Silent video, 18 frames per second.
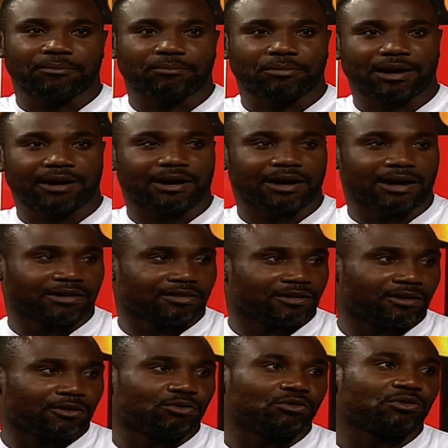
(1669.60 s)
para
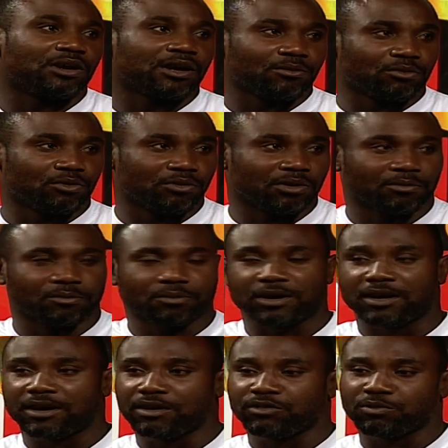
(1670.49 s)
athletes to come to the
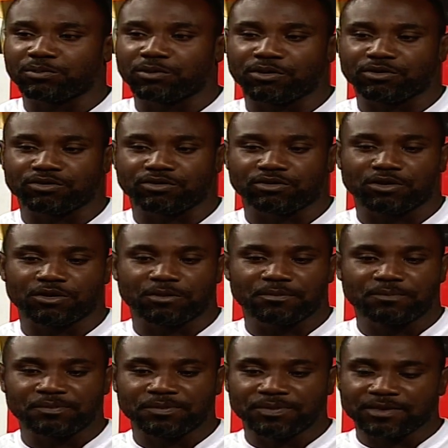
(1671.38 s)
para sport. So
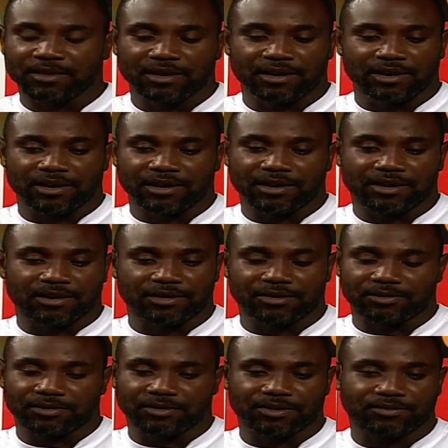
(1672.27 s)

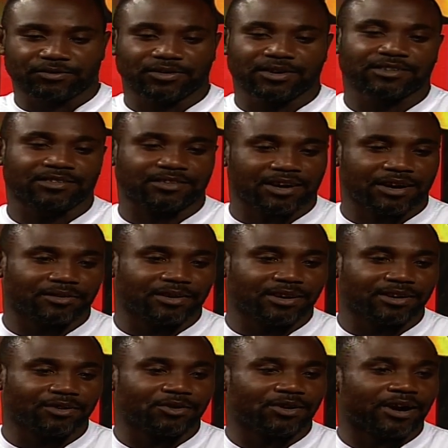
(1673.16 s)
uh, the first time
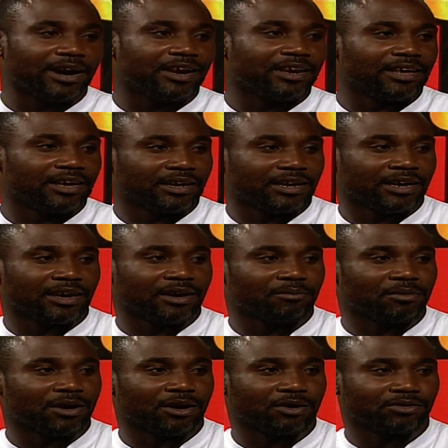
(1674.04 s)
the whole idea
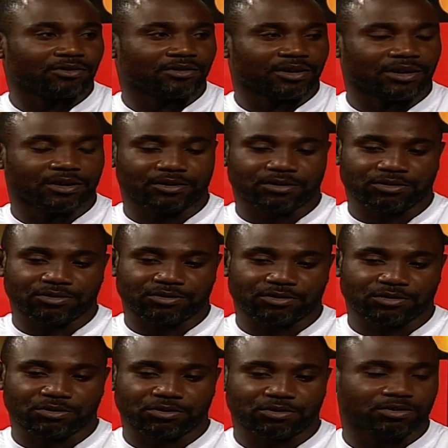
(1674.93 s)
came out, I was
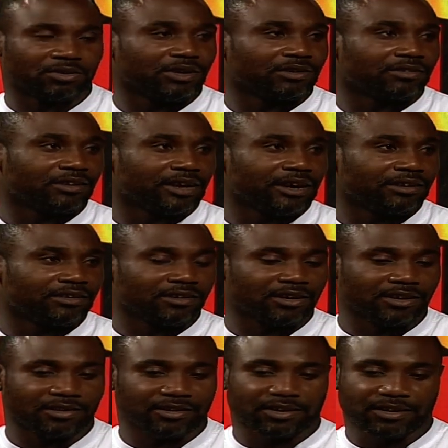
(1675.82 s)
so, so
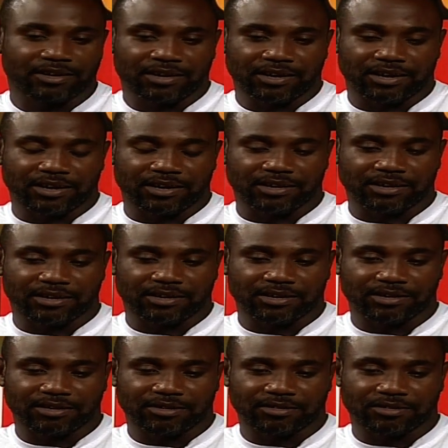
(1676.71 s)
excited. And
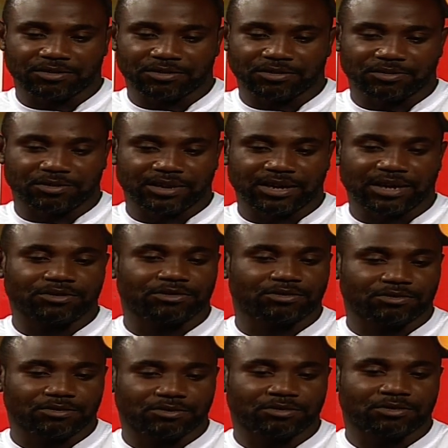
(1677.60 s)
uh, we just
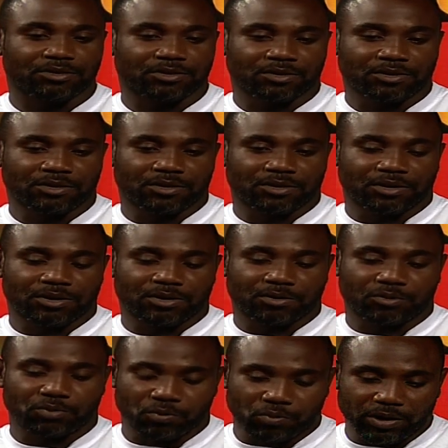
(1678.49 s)

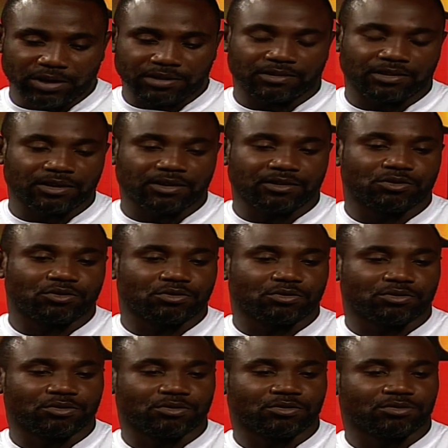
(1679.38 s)
waiting
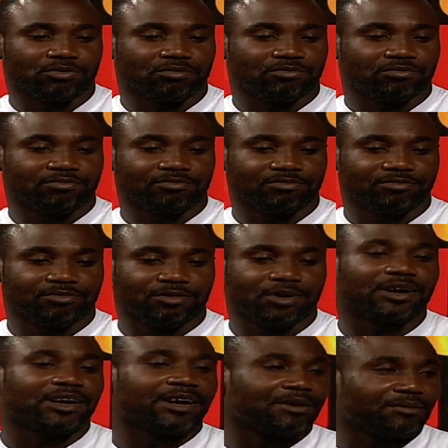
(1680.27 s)
to
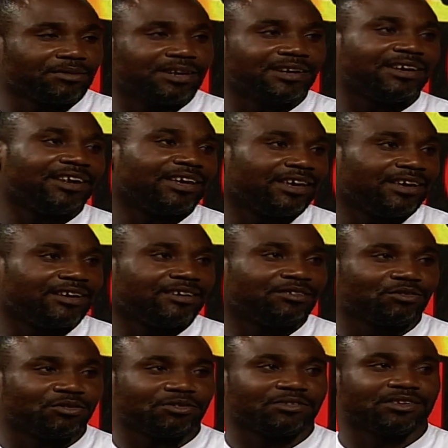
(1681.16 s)
welcome the day
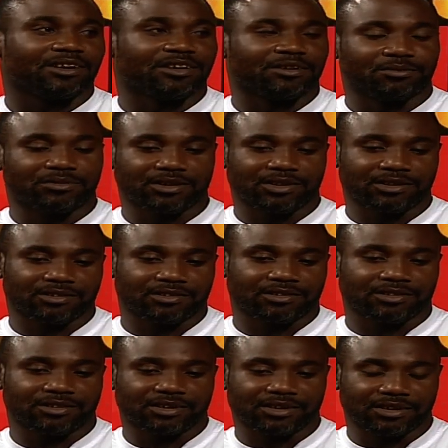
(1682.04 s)
to celebrate
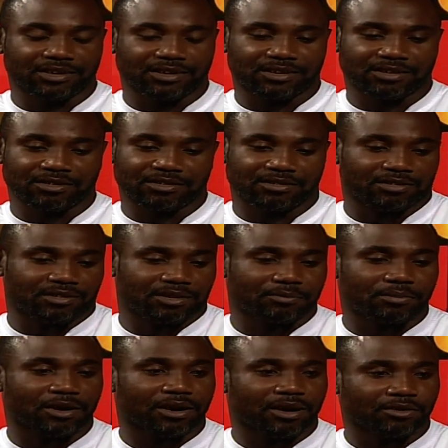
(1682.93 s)
the, the
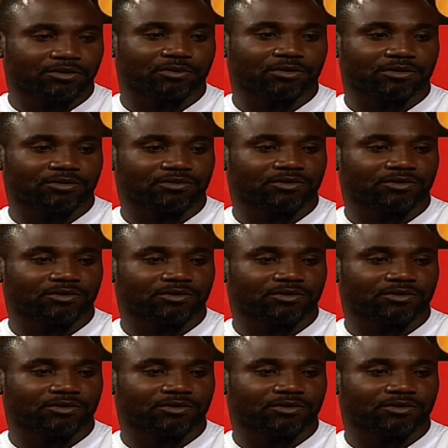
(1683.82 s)
Para Sports